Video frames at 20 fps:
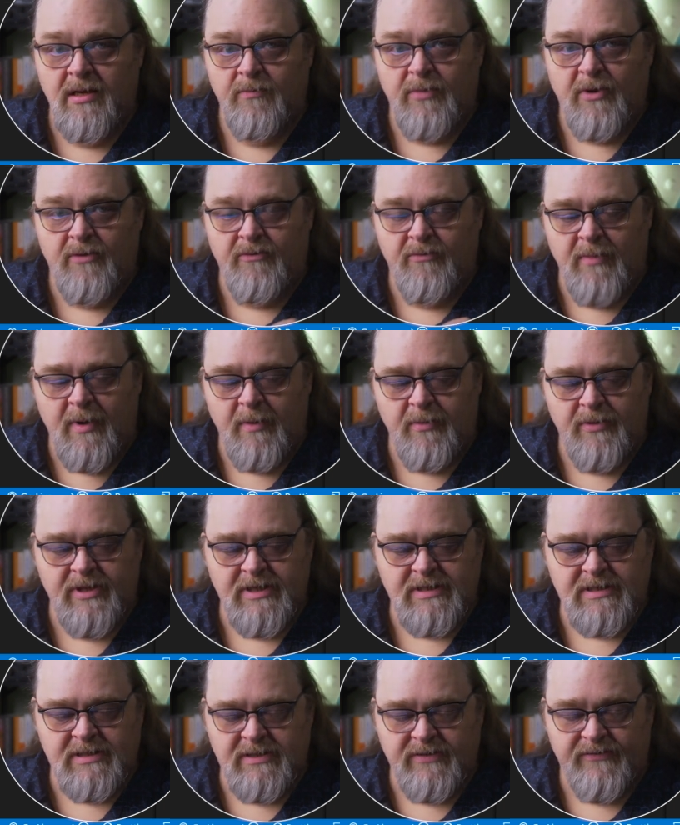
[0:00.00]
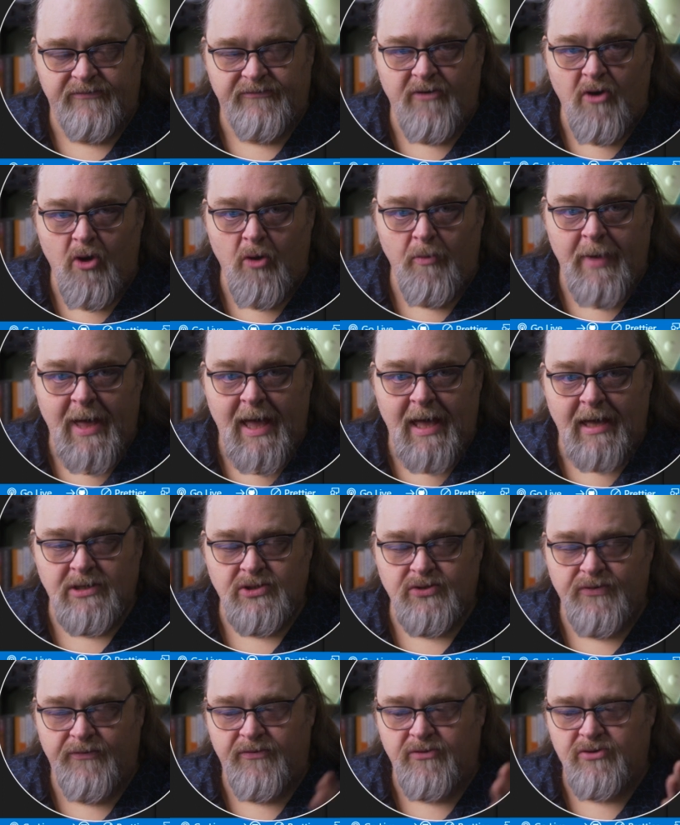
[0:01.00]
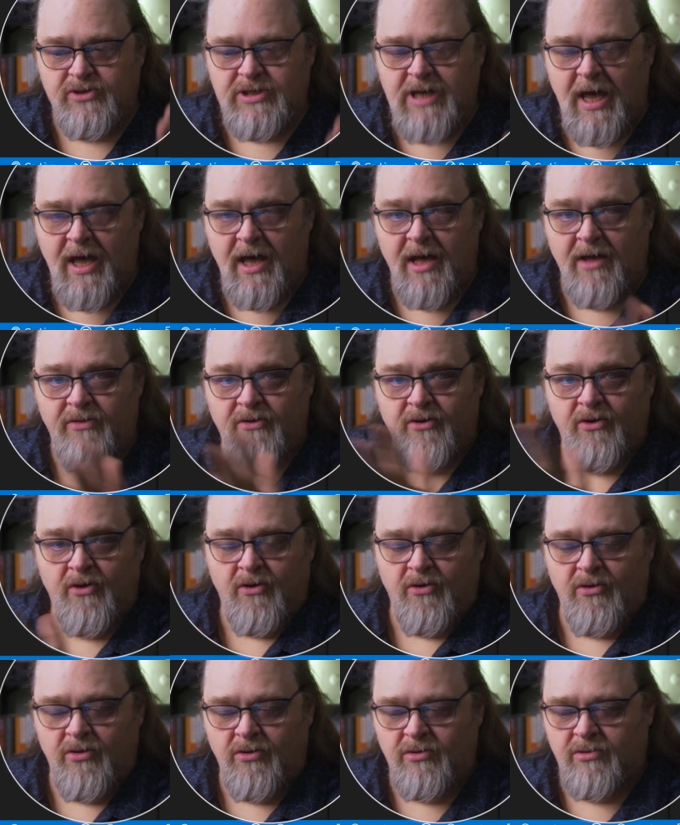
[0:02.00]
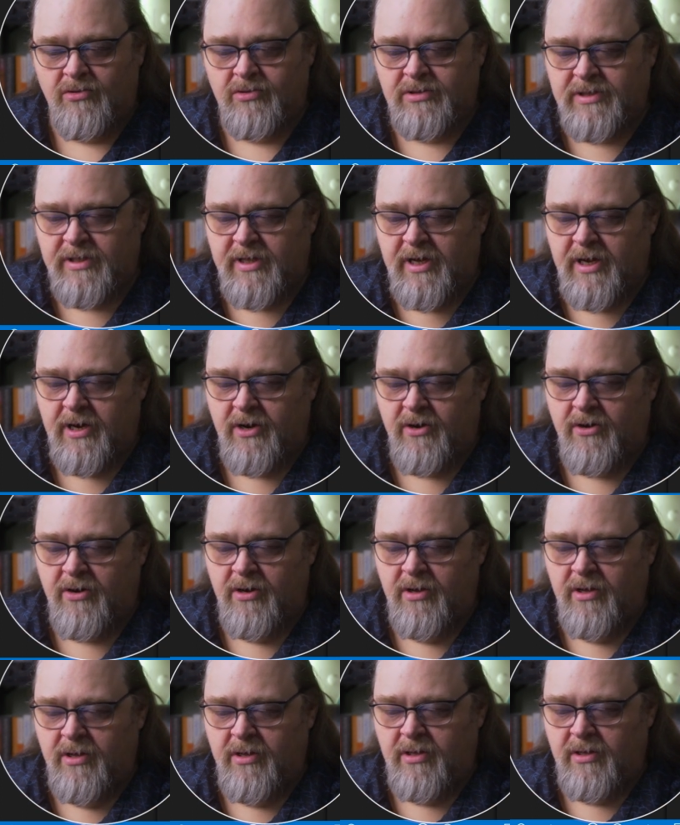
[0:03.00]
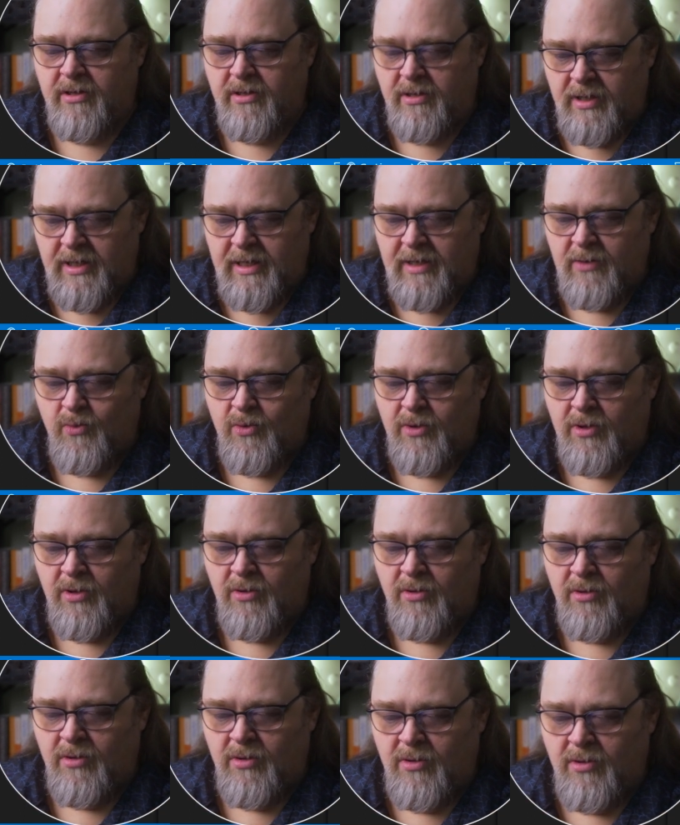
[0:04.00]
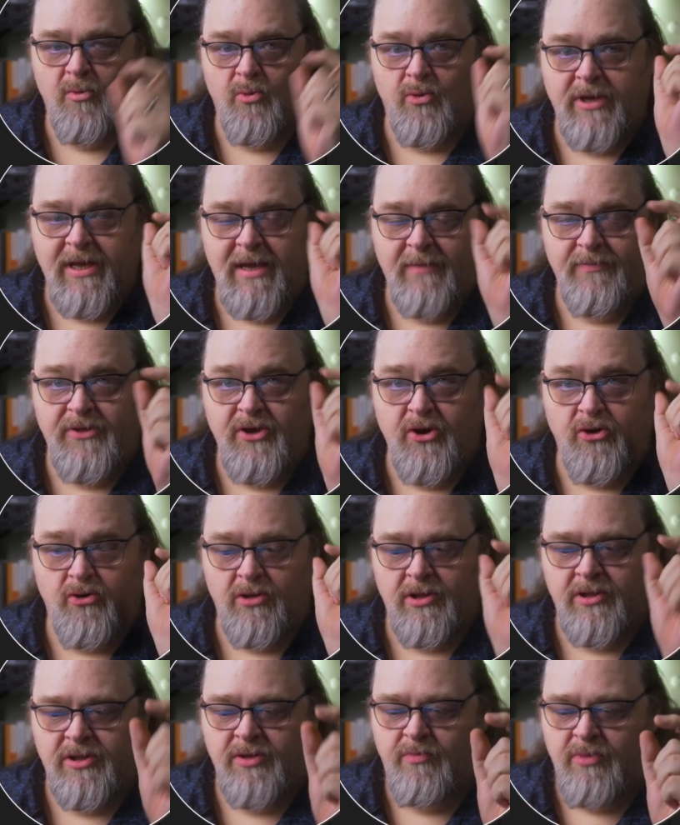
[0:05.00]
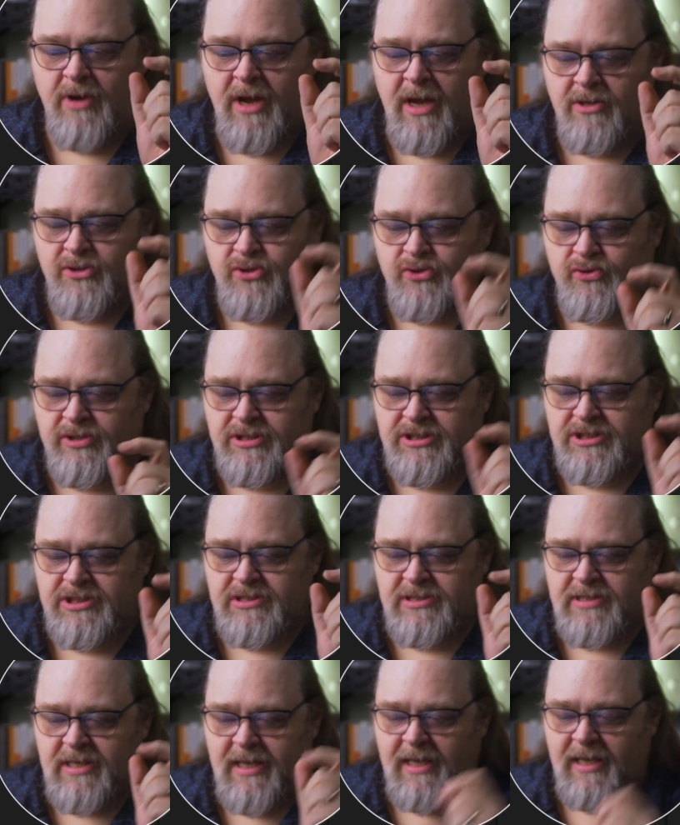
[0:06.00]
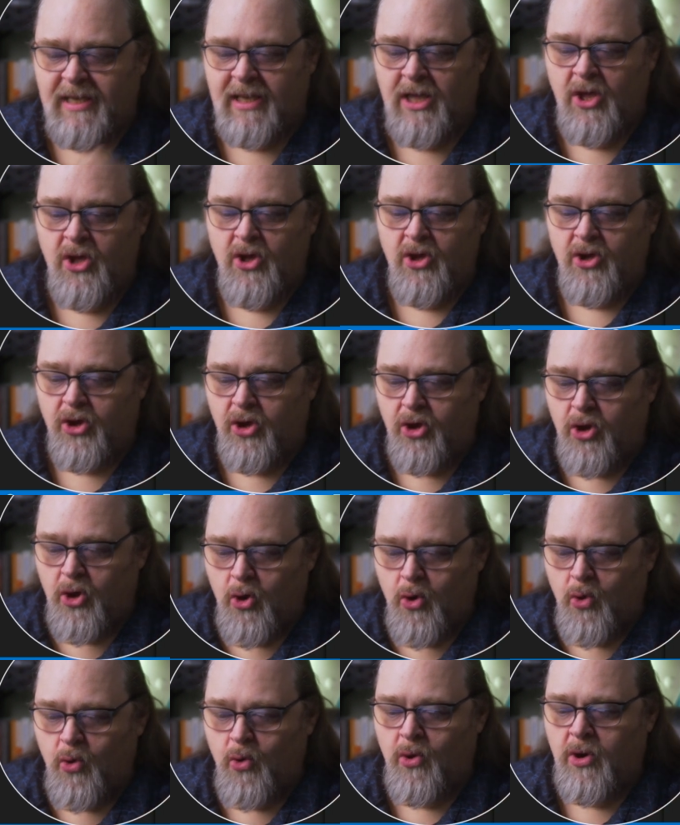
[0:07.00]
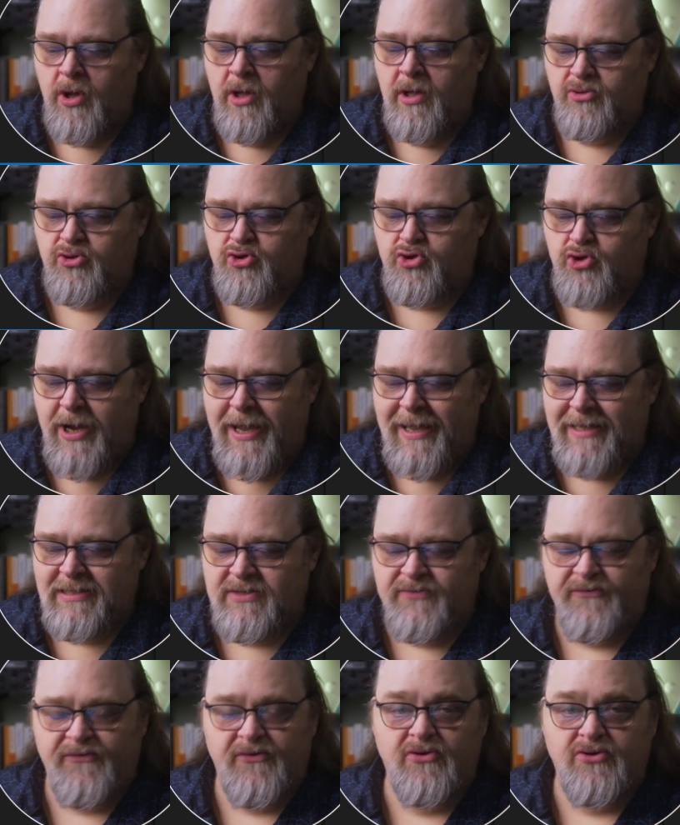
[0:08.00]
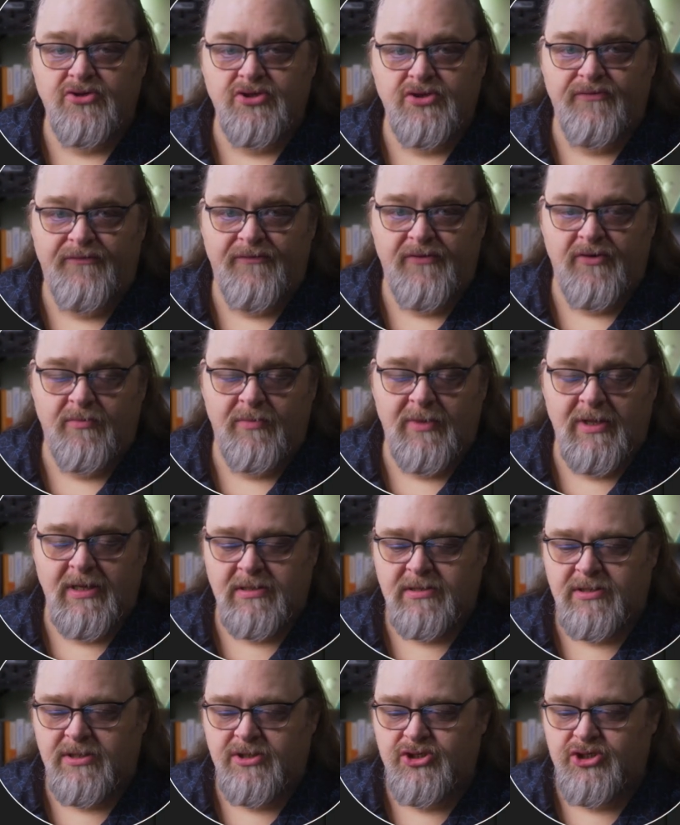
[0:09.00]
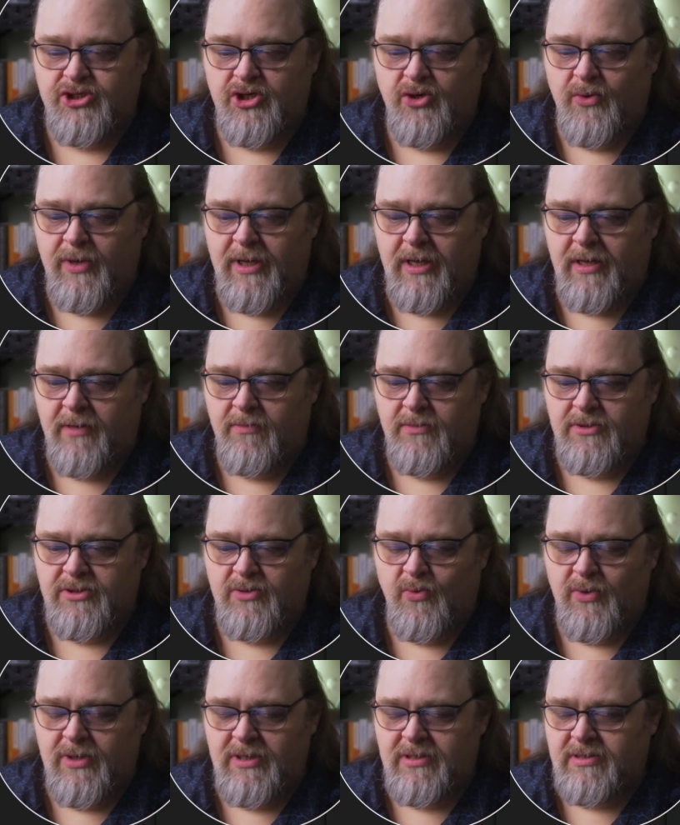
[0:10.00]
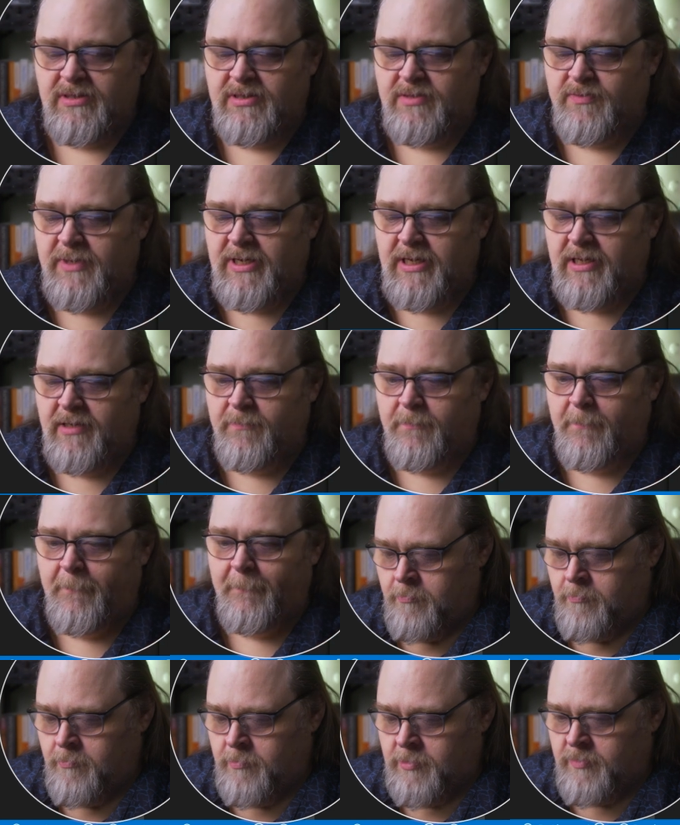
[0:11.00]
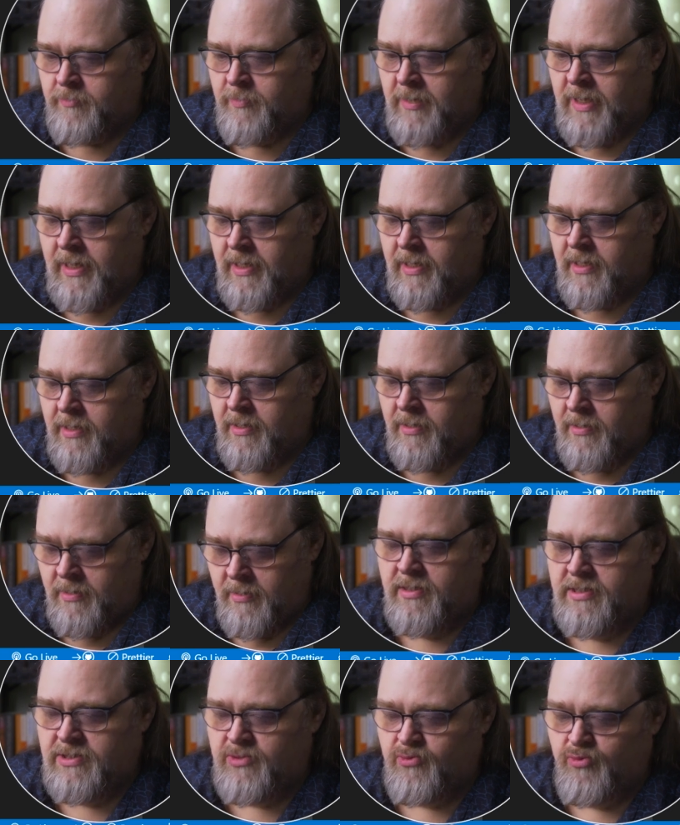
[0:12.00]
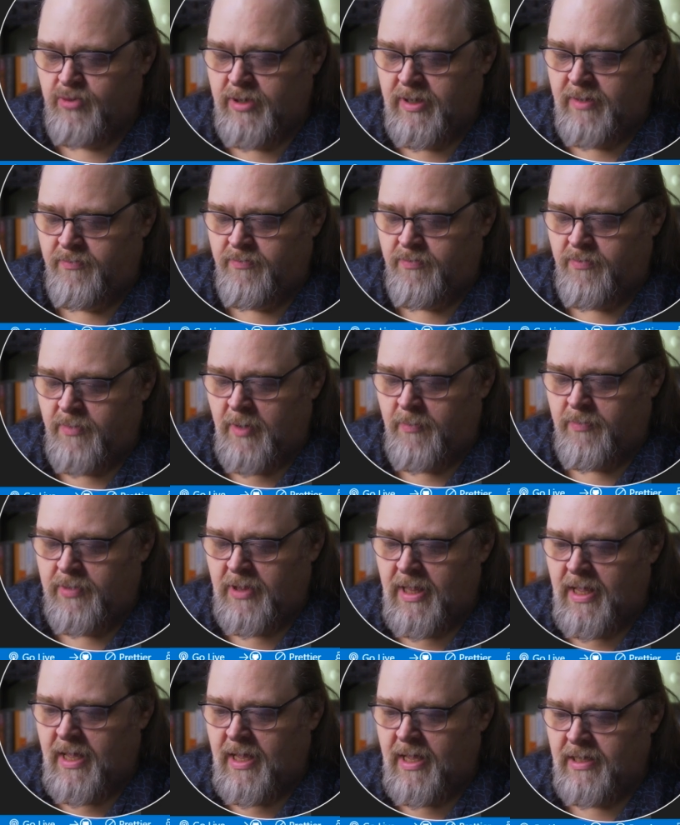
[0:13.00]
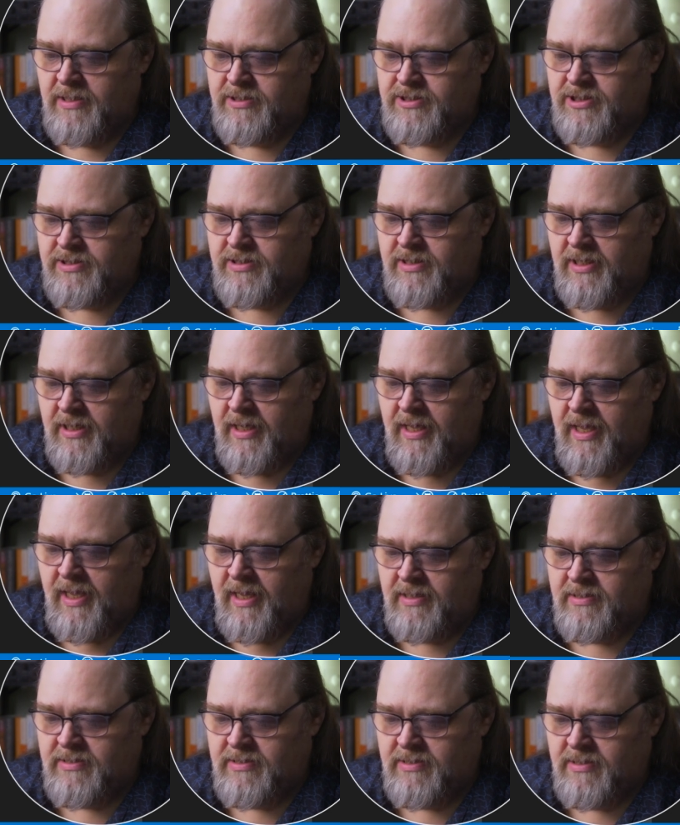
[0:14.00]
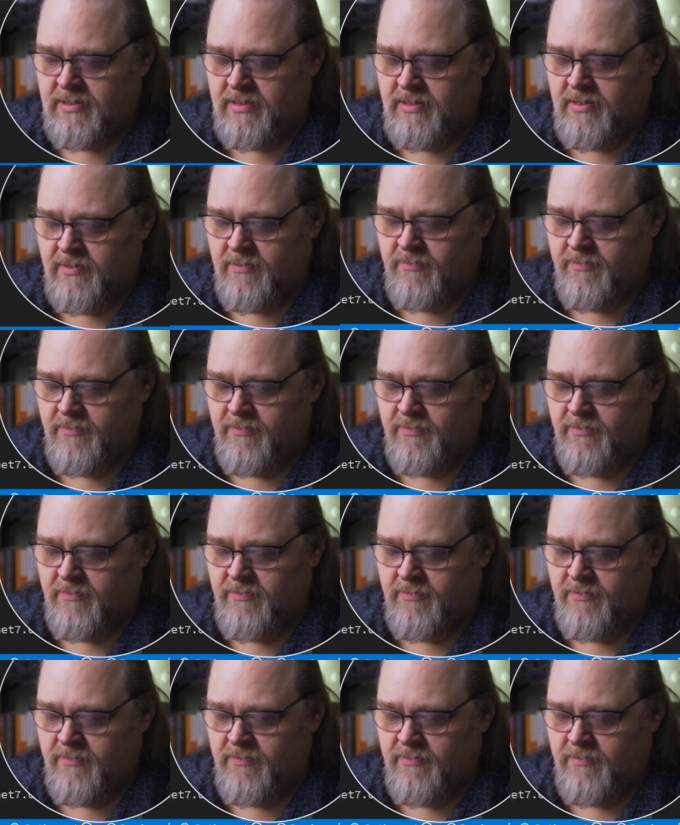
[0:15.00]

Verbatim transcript: But remember, this is a fallback. So if there's other U R Ls there, it will will keep the U R L in the browser. It's just saying, go transfer to film list and show it. So what does this mean? Make this reapply just in case.